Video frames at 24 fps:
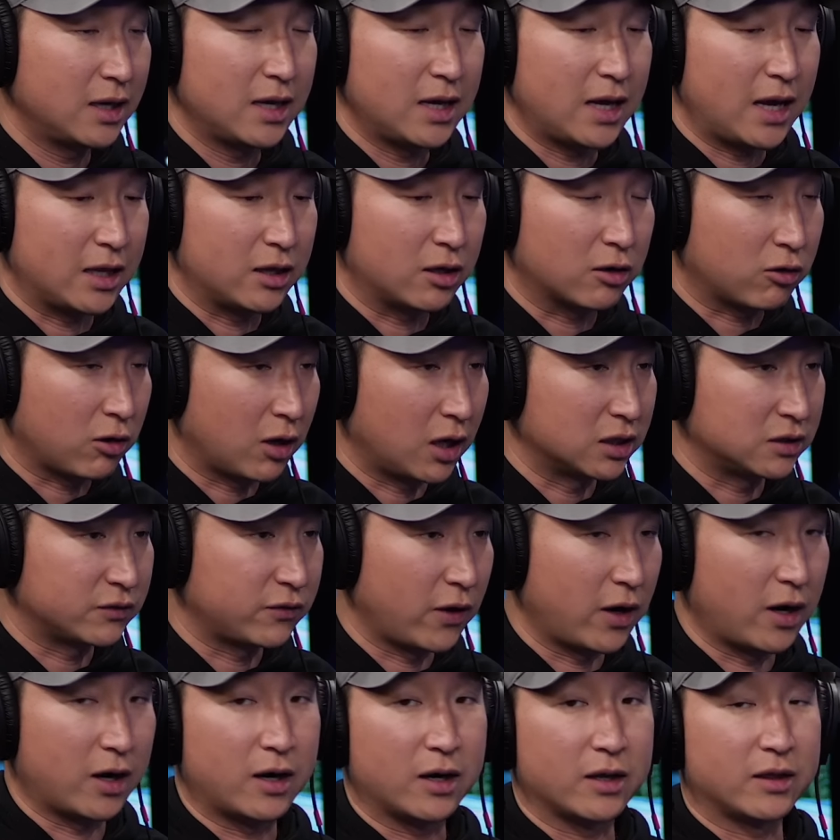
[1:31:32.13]
in the
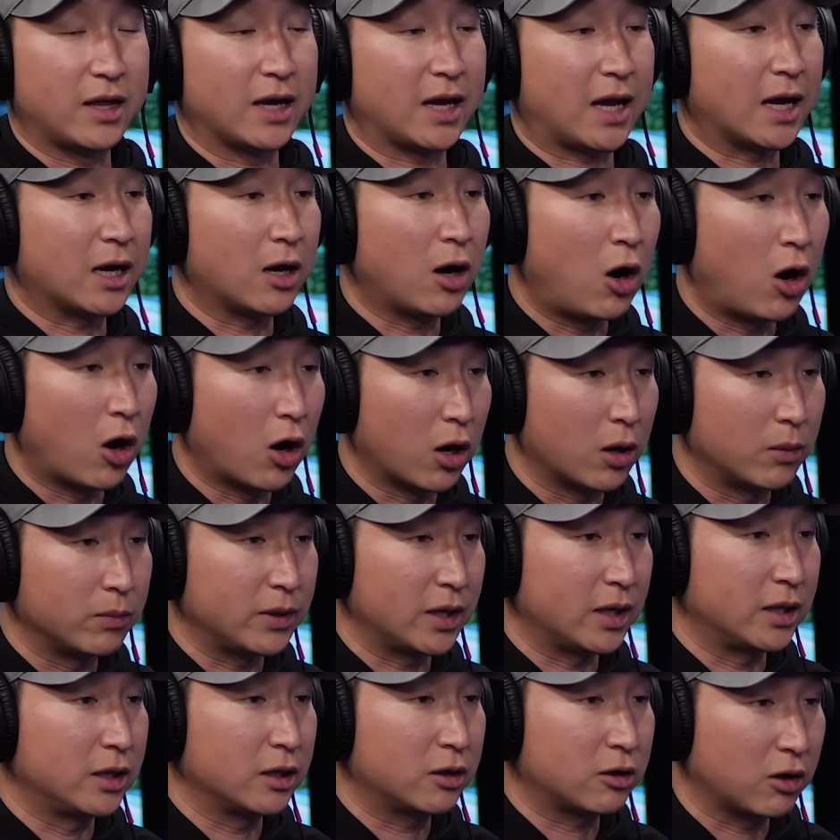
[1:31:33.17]
crossfire, that get harmed
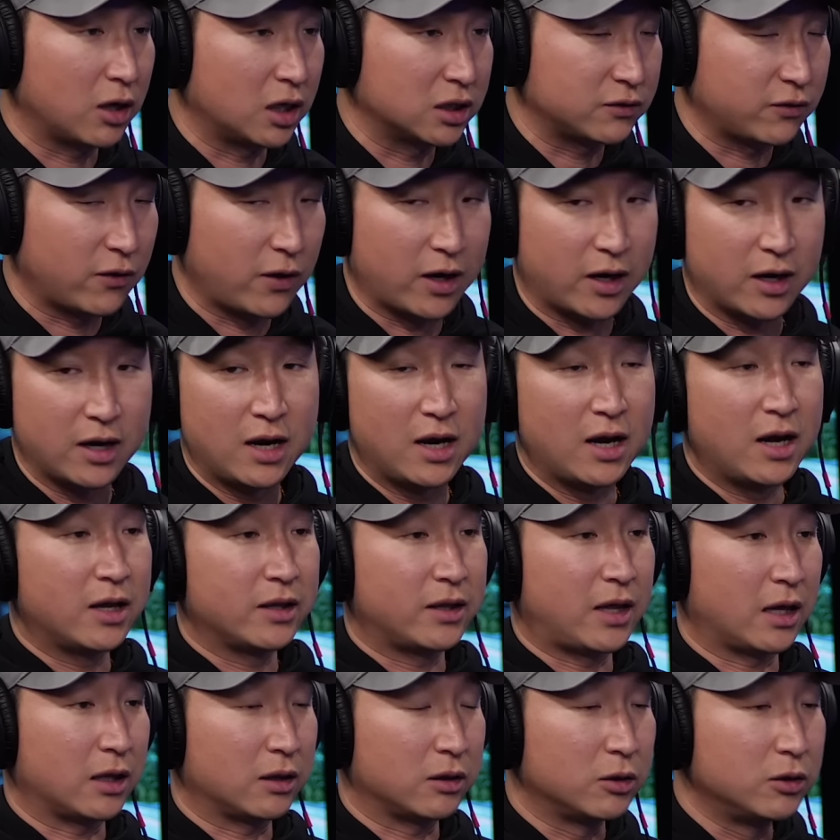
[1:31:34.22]
in the crossfire,
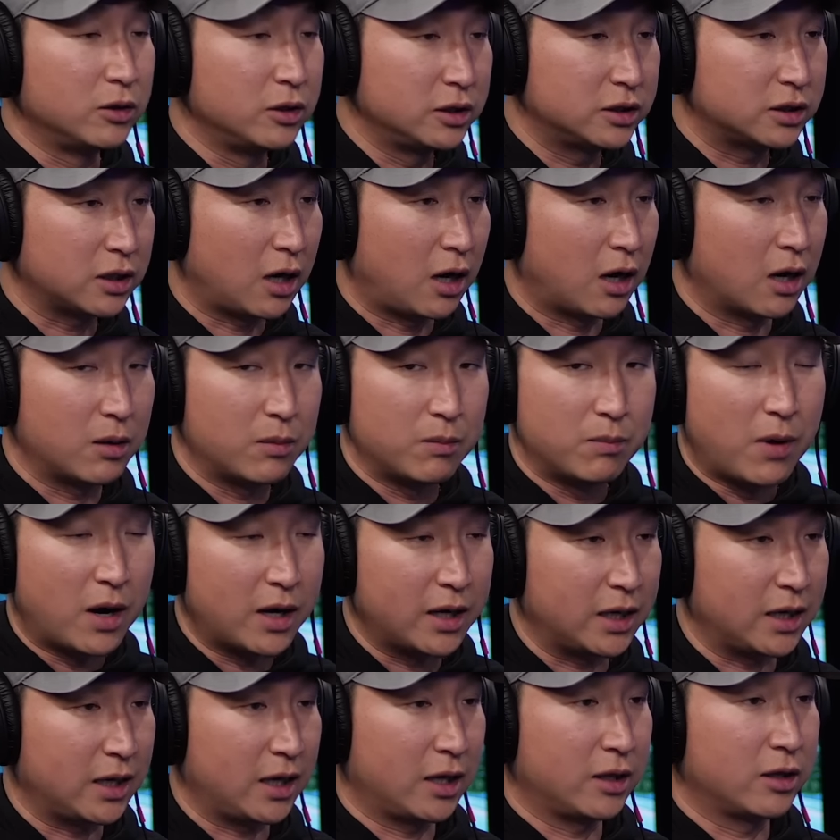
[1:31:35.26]
that lose our
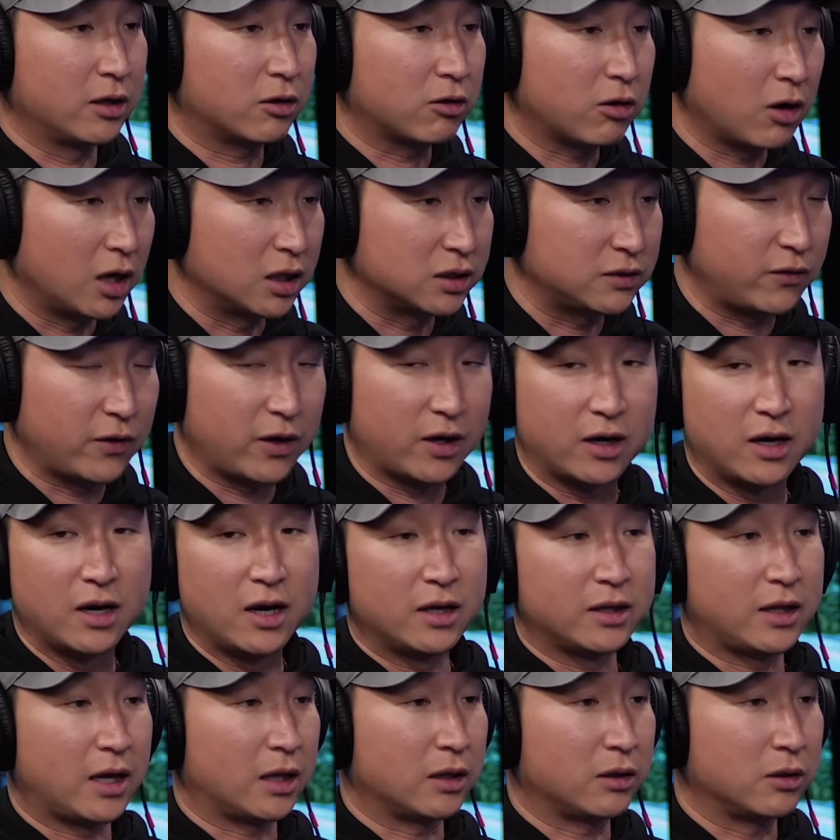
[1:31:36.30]
money in the crossfire,
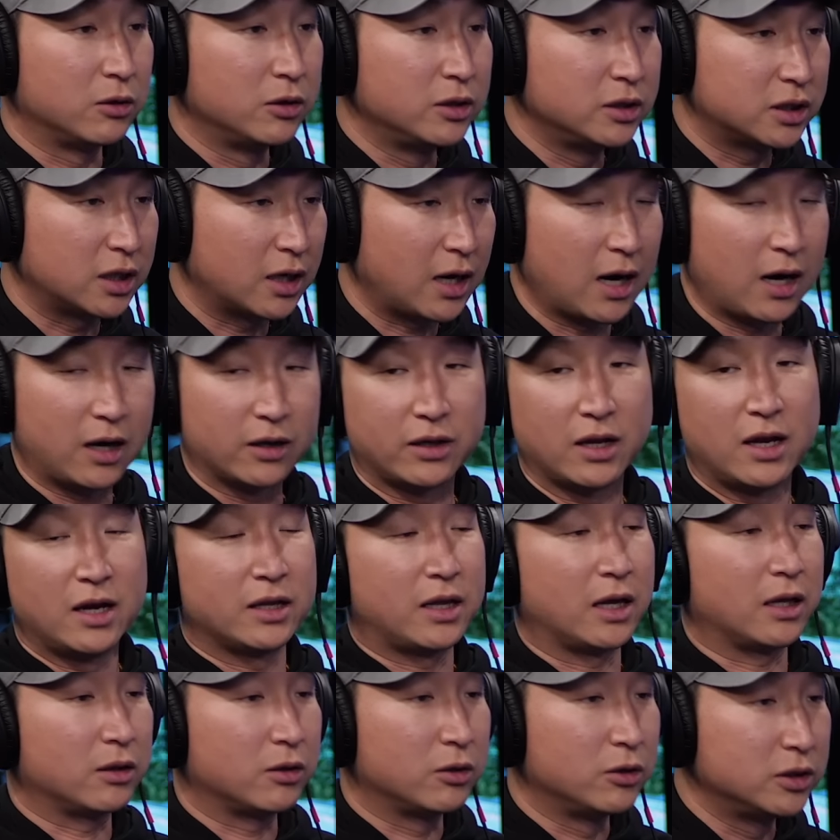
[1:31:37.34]
that lose our health,
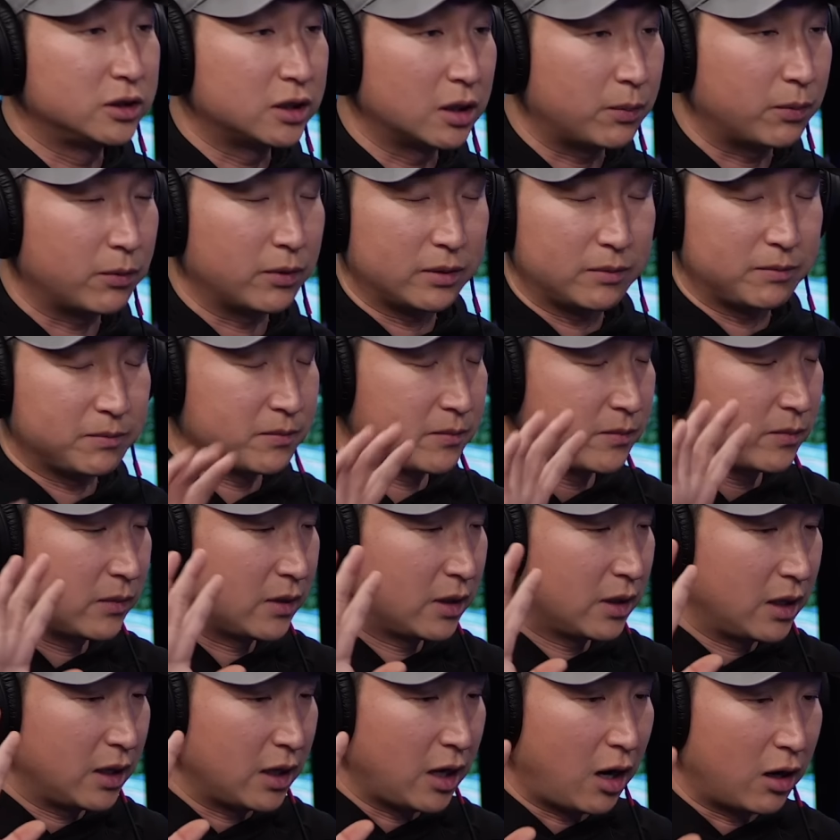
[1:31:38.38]
that lose
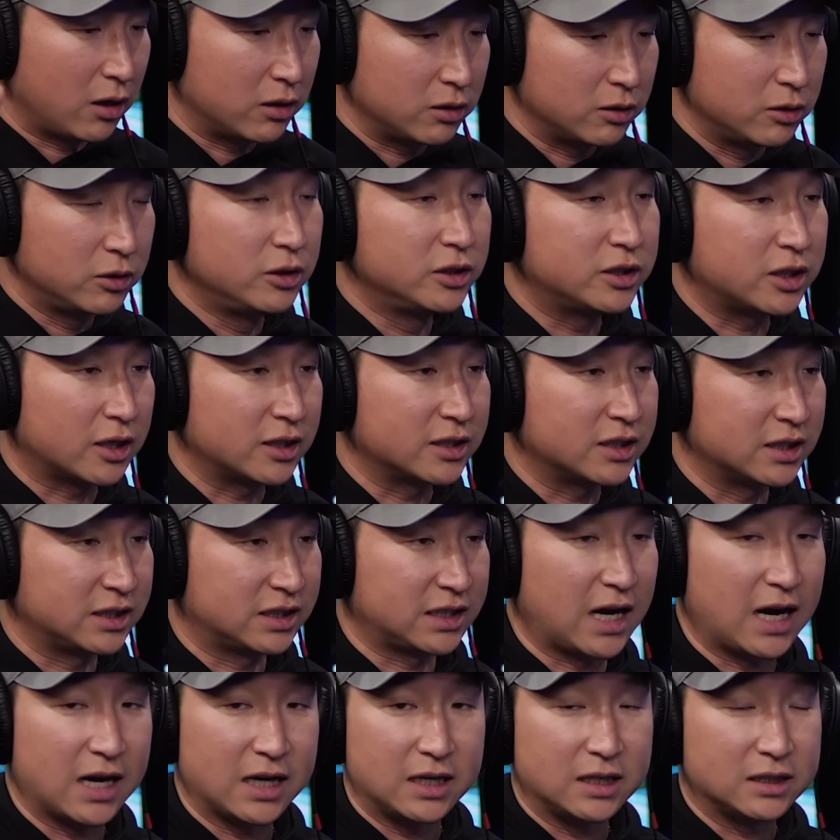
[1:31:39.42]
our
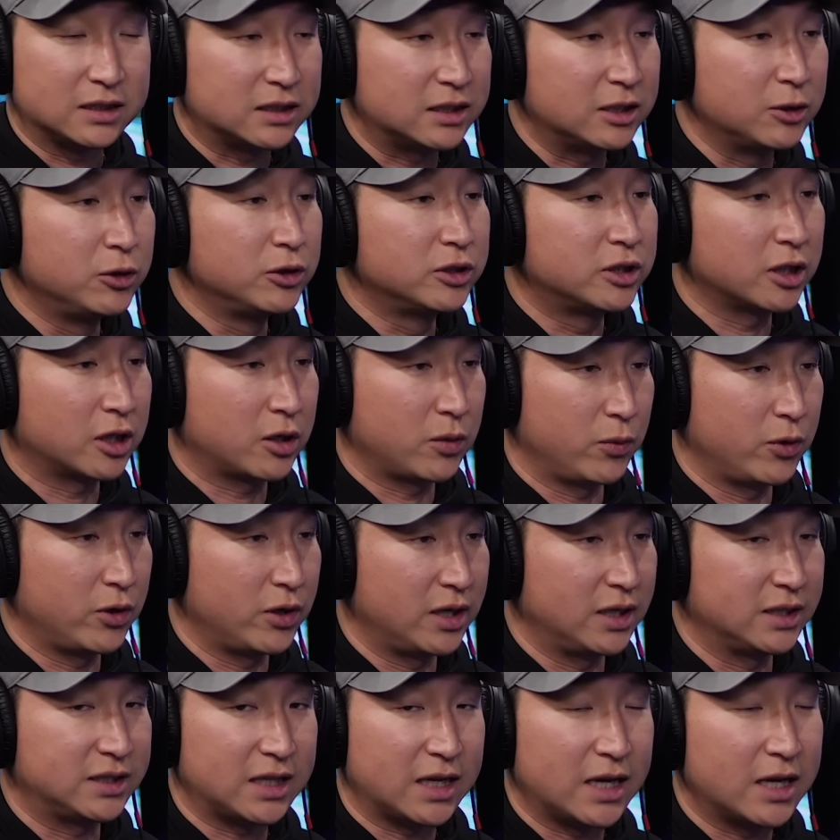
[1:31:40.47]
societies, lose our
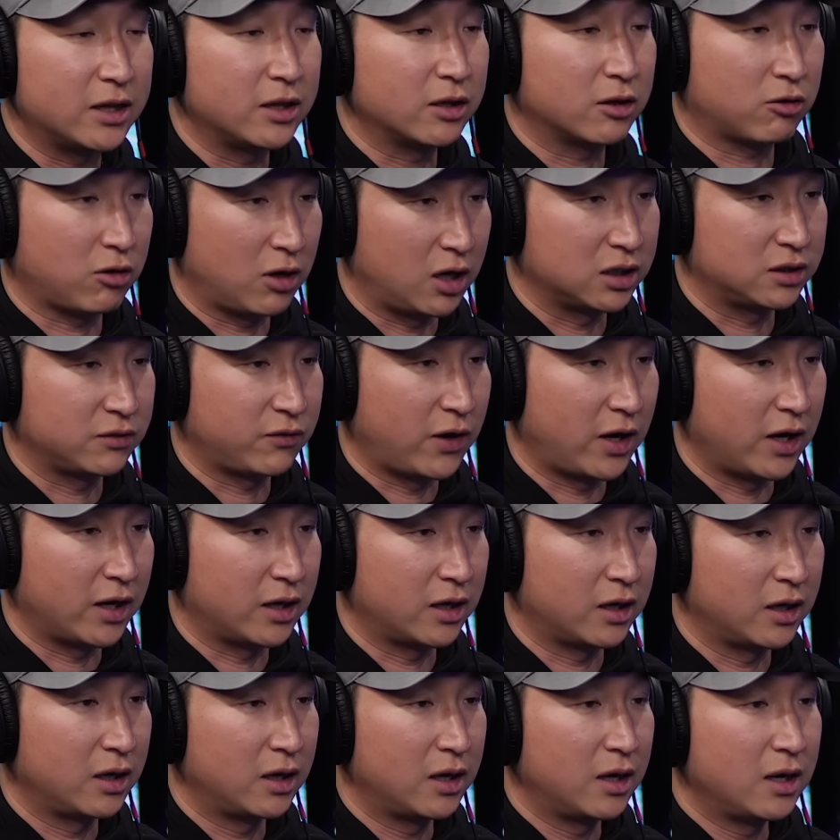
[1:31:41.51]
communities in the
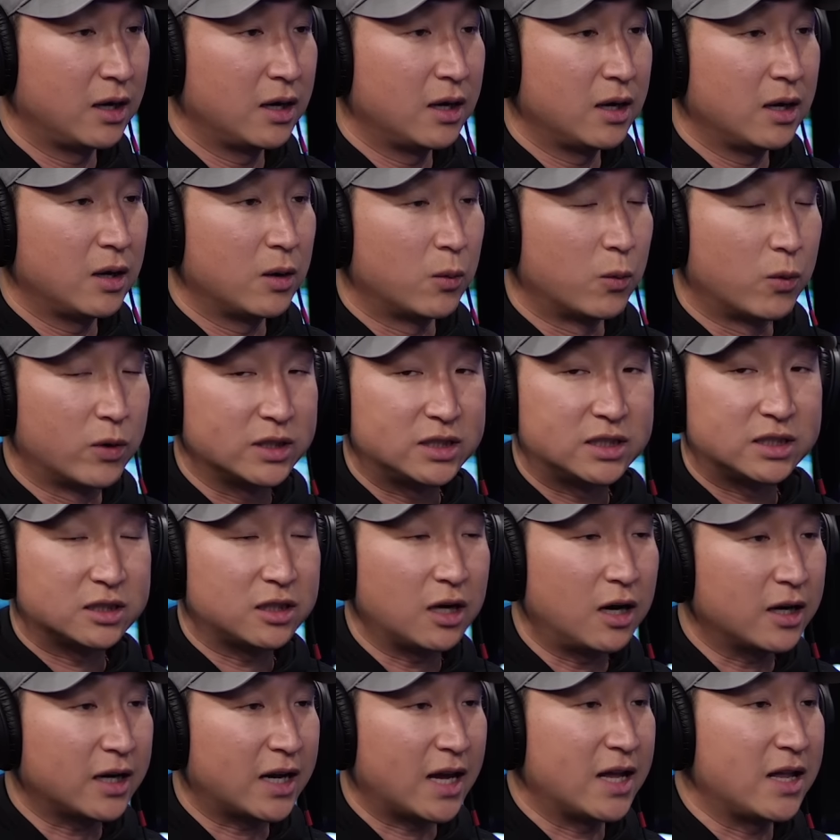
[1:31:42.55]
crossfire. We're
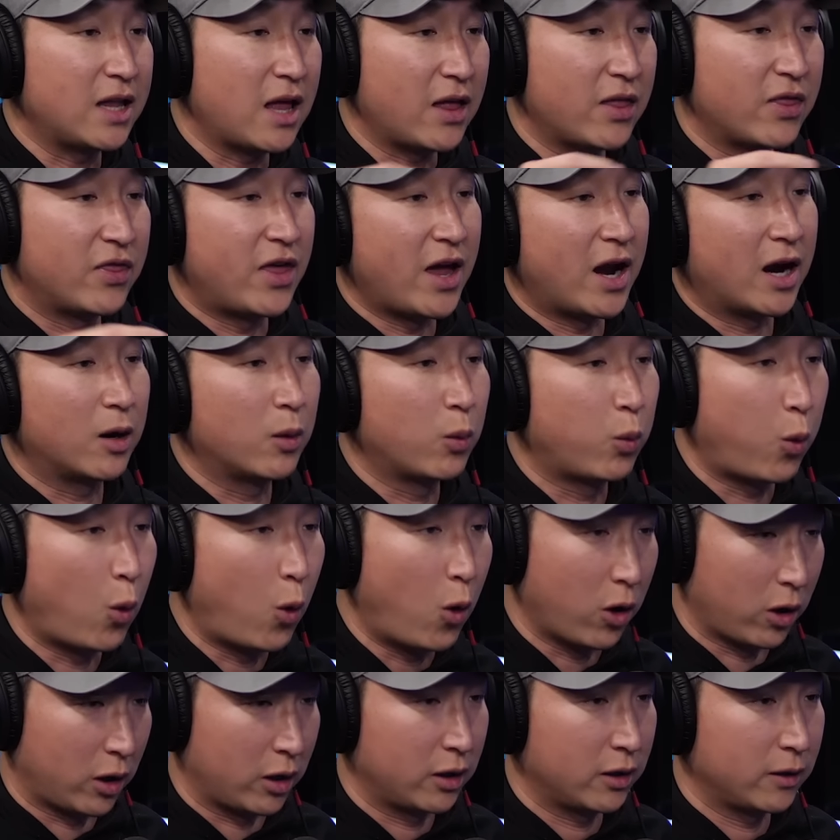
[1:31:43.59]
stuck in their
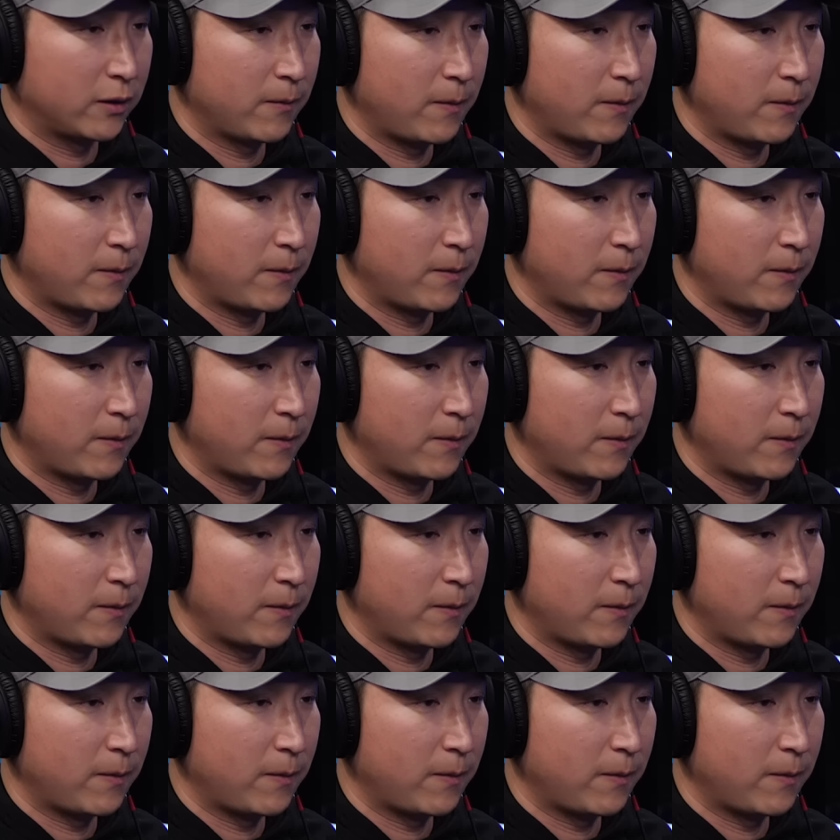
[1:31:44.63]
war.